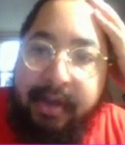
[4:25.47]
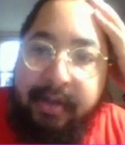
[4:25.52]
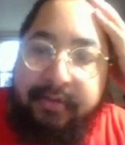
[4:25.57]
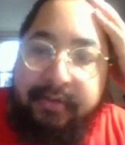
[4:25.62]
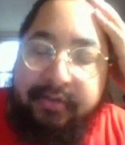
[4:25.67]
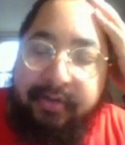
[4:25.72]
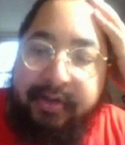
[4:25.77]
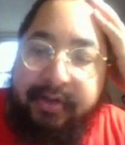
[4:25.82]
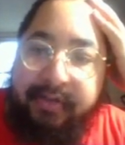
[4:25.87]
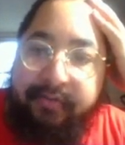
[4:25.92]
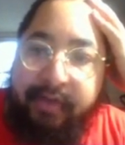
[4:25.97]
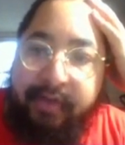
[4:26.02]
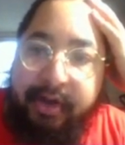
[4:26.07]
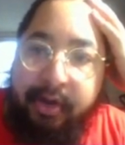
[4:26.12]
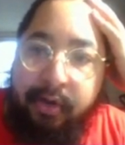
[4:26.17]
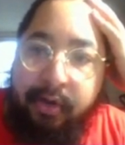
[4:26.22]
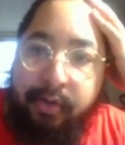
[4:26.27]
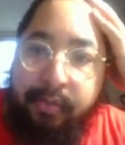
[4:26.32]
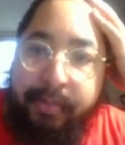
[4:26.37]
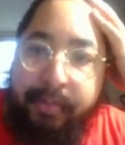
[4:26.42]
So this
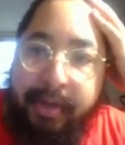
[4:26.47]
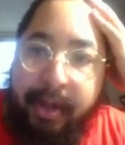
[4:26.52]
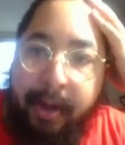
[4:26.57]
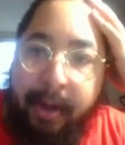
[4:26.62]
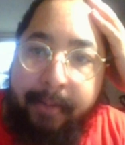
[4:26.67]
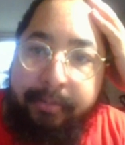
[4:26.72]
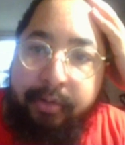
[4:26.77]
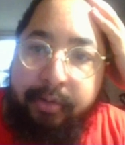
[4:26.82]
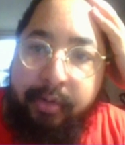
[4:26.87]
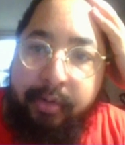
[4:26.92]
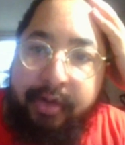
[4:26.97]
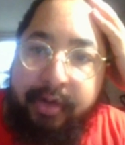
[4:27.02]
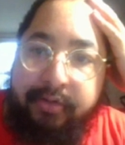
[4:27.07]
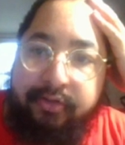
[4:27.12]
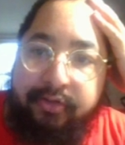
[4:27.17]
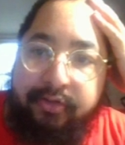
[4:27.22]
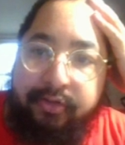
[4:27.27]
video will be uploaded